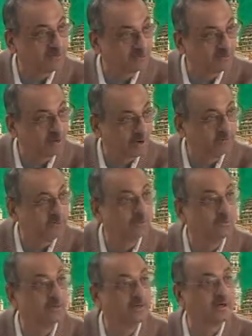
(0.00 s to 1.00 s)
to drop the
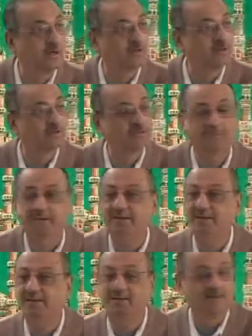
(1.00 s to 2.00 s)
noon in order to make it